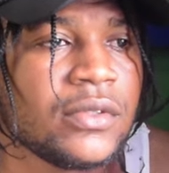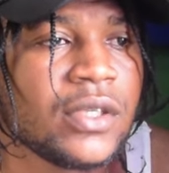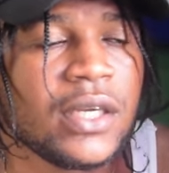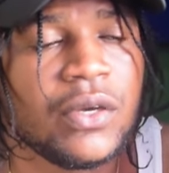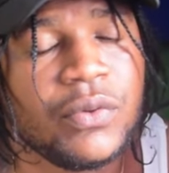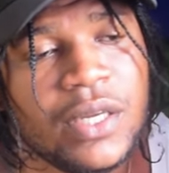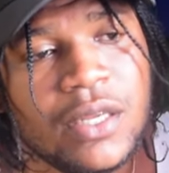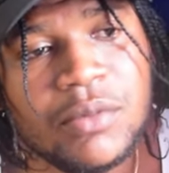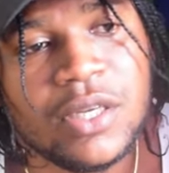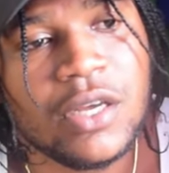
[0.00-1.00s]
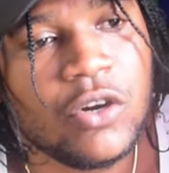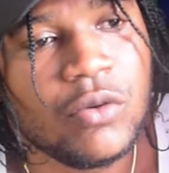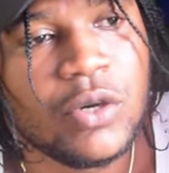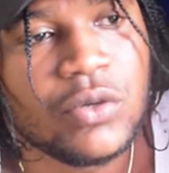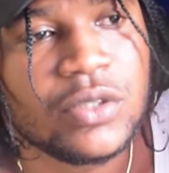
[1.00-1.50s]
So that way them either go
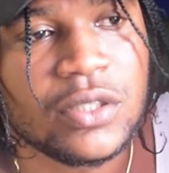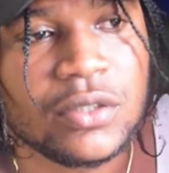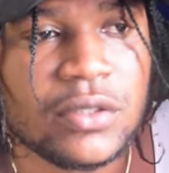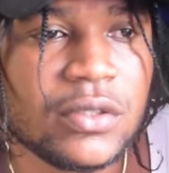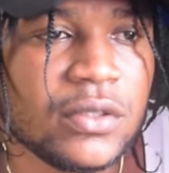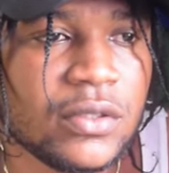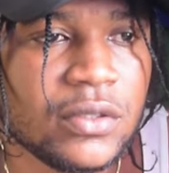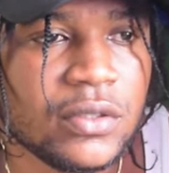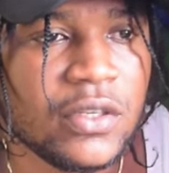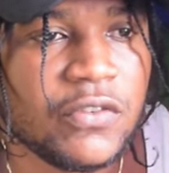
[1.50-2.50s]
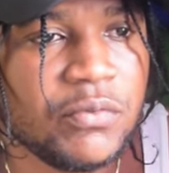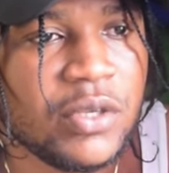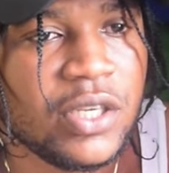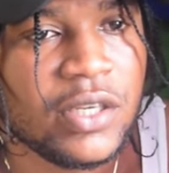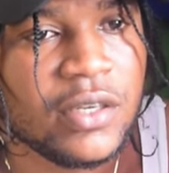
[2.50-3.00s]
about it. If
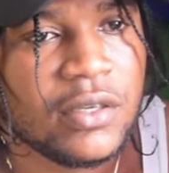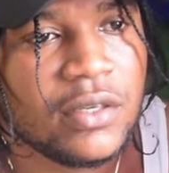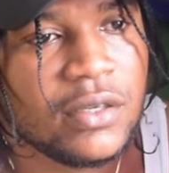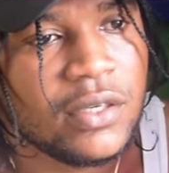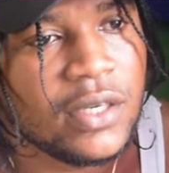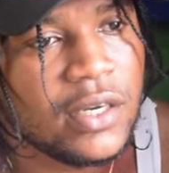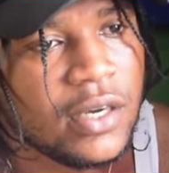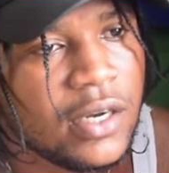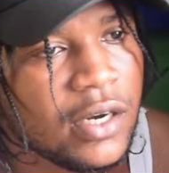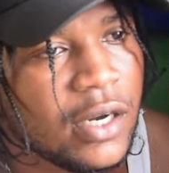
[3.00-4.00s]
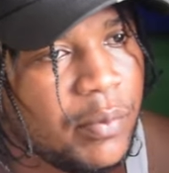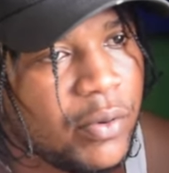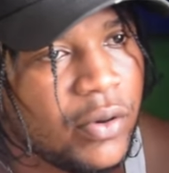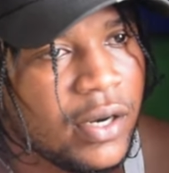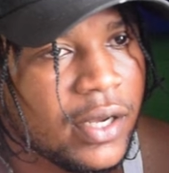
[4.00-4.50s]
me in a angle
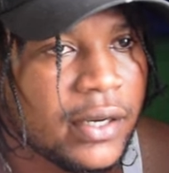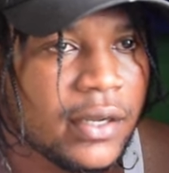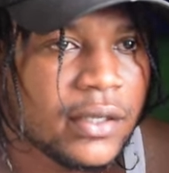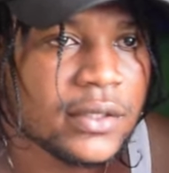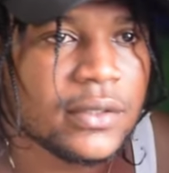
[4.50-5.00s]
power like that.